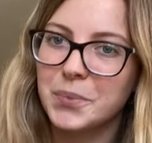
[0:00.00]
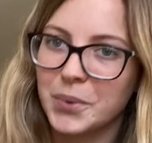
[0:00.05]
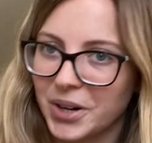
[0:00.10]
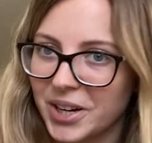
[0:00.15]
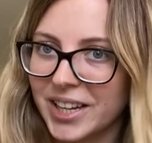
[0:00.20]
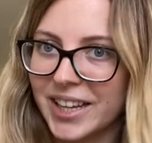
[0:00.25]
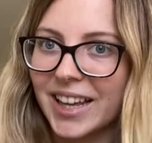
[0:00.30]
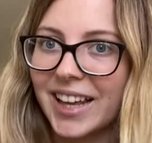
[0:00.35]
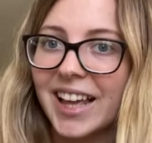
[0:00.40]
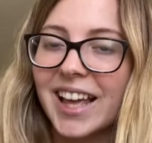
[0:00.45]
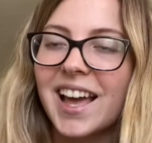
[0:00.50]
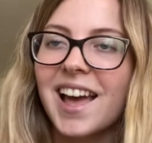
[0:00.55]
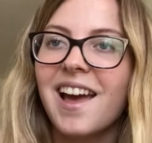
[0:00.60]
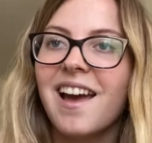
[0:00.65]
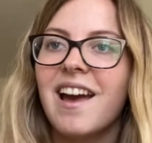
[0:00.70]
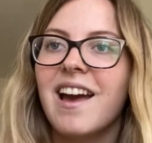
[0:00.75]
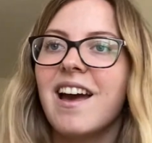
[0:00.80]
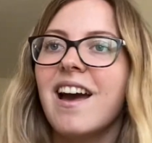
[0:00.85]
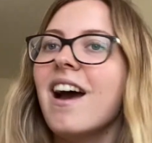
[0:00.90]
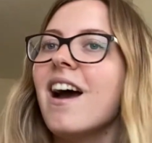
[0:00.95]
working.
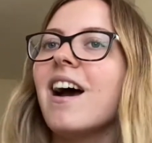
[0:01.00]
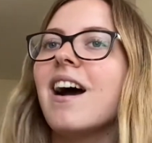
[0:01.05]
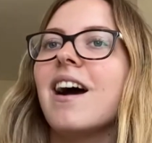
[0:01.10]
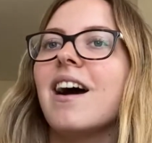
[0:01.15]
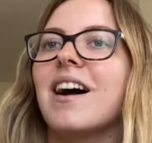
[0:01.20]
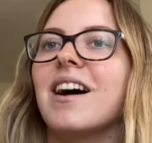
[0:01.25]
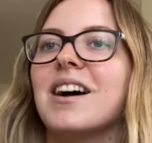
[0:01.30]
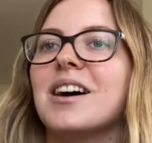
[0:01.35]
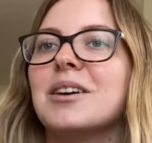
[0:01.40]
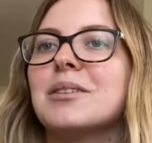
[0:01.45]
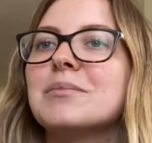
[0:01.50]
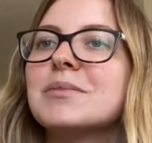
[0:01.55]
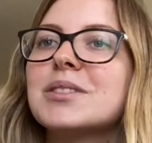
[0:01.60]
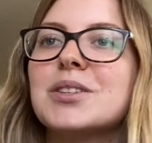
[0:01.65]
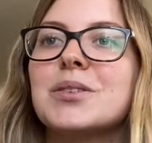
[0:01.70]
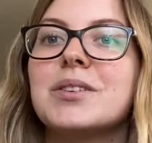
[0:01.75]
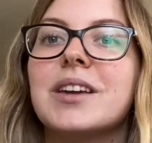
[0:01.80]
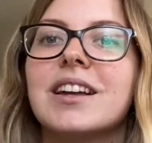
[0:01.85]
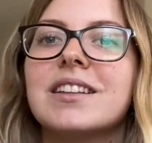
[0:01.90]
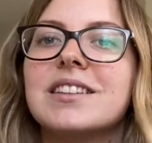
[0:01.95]
Um, so
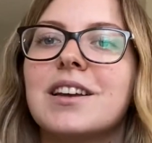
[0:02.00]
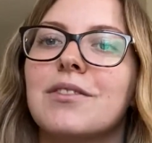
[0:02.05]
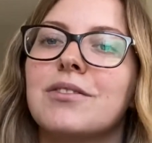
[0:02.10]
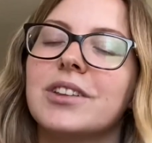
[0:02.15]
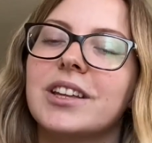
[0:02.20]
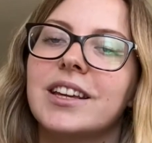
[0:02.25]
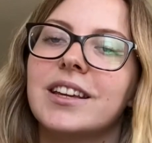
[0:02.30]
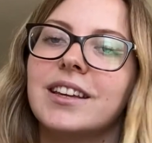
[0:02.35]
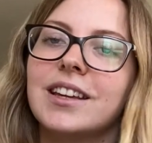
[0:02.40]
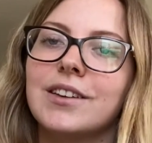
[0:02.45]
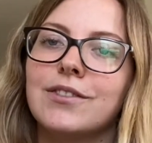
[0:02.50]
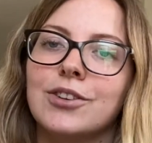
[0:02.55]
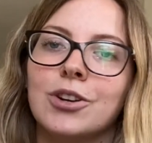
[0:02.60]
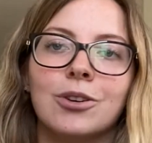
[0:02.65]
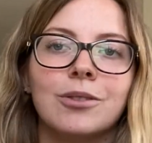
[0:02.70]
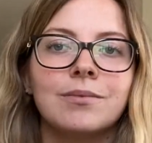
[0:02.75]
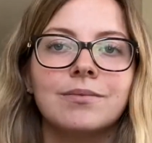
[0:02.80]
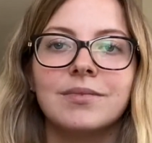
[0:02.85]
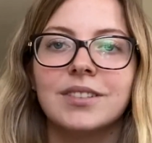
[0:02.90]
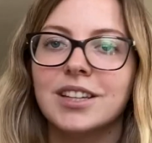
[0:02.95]
yeah, definitely if
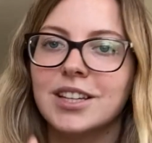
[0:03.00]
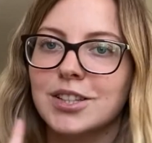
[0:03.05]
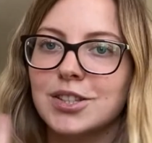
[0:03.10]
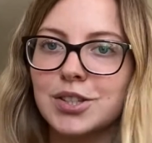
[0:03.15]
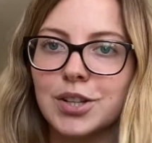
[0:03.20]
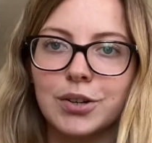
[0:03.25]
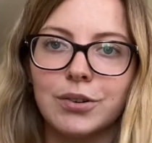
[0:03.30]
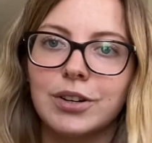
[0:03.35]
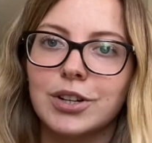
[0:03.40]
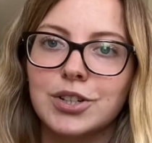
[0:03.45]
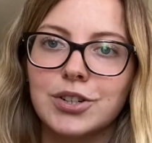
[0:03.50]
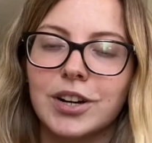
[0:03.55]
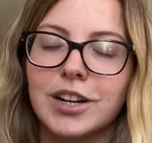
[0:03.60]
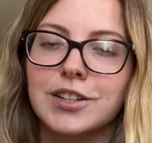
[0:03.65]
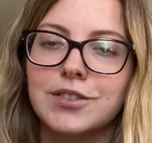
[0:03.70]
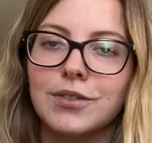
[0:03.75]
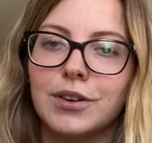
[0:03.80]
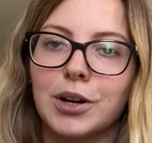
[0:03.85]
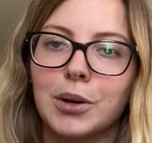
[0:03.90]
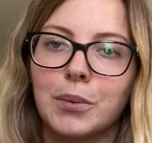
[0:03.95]
you're considering
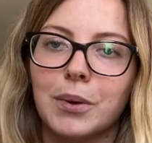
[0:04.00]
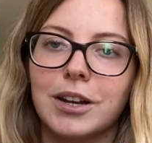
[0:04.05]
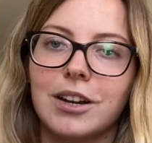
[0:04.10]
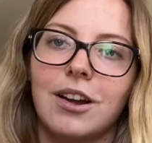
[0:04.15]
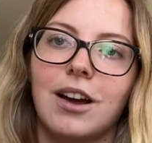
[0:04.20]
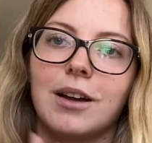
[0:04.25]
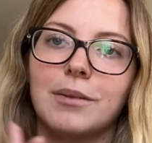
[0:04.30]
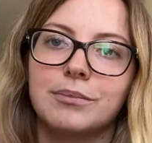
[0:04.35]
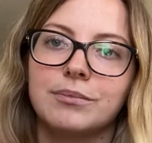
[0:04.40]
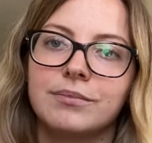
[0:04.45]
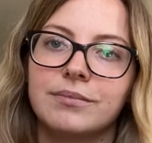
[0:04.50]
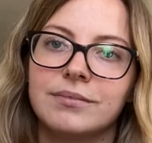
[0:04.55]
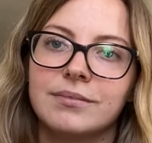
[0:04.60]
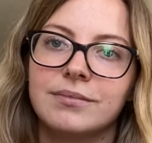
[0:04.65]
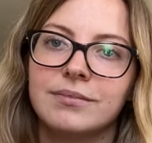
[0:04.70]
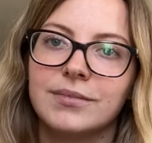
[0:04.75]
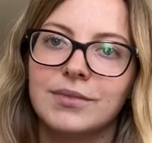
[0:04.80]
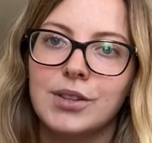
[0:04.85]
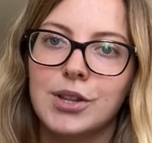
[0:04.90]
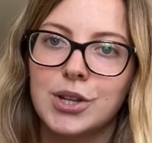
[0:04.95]
transferring and whatnot,
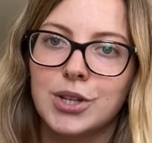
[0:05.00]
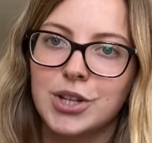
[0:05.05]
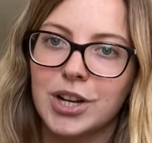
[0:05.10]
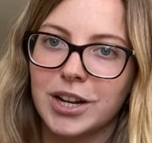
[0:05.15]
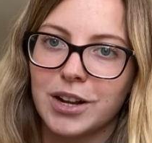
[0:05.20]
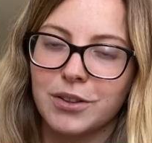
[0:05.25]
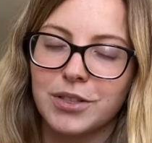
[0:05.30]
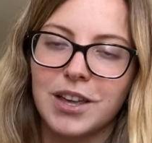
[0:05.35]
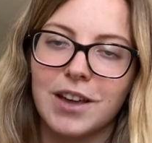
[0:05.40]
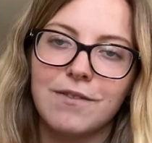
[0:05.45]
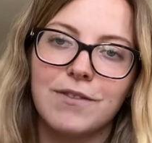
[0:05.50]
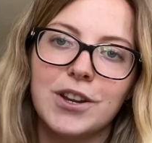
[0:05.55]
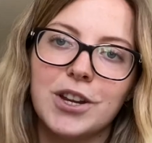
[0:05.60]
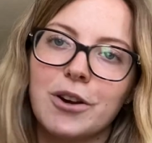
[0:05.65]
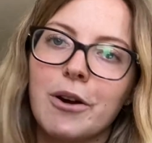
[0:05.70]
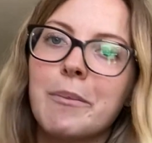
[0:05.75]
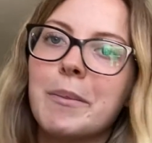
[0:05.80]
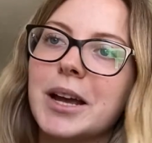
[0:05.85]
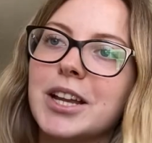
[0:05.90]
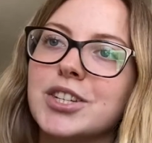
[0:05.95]
check out that video
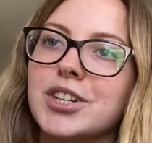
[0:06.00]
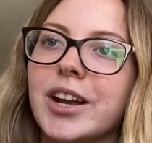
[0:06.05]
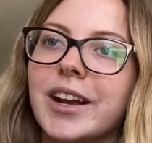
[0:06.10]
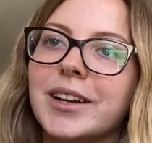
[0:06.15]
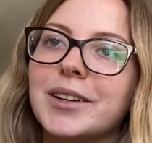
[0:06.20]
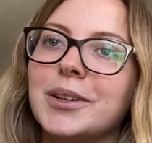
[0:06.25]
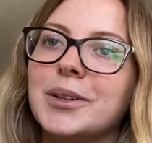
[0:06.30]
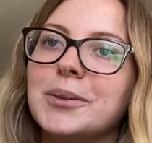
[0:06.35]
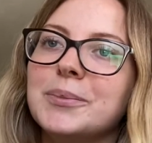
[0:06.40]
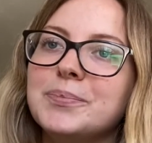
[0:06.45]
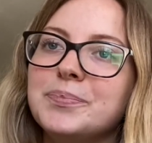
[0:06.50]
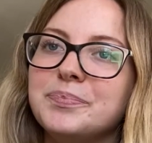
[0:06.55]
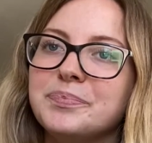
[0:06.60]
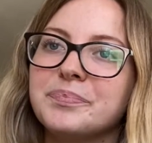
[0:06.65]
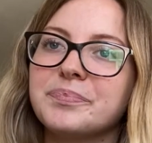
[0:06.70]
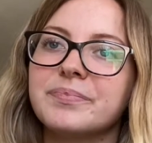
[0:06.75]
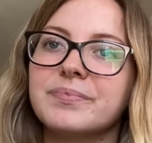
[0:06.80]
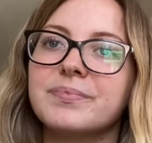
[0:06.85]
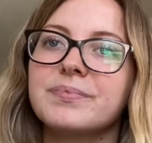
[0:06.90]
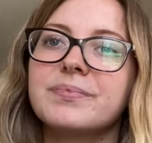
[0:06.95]
on my channel.
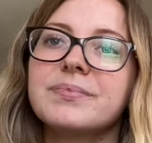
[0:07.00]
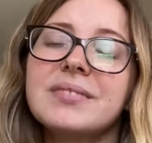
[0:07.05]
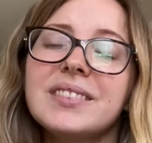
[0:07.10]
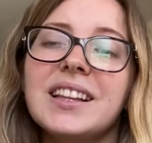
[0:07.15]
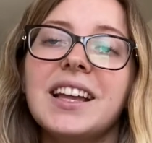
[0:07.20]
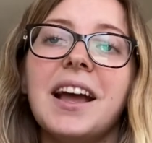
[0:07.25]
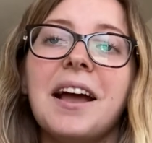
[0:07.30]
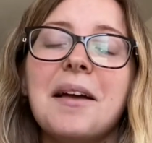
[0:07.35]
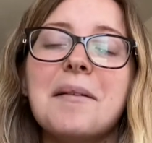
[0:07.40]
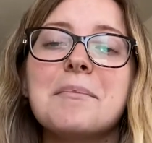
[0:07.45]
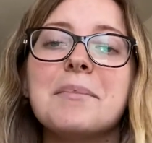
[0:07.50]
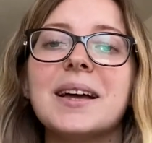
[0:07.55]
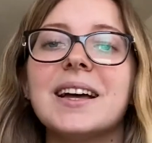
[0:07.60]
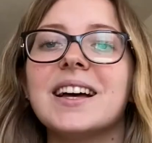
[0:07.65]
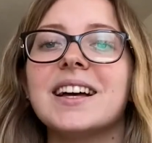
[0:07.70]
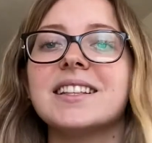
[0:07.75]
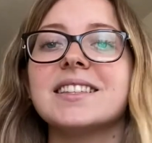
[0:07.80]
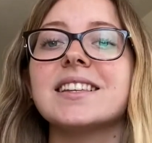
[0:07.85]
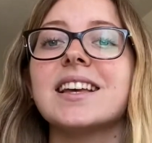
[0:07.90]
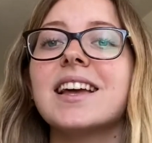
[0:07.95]

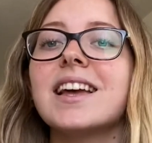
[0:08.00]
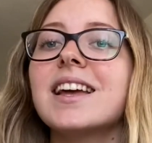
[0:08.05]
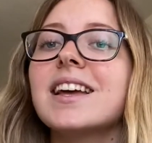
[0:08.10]
But